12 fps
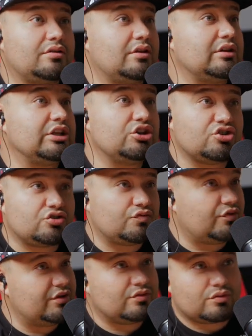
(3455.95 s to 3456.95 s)
the leaders
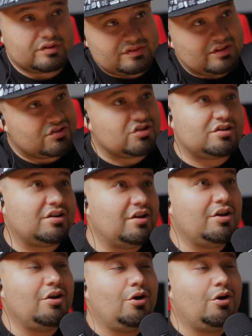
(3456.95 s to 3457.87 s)
for this organization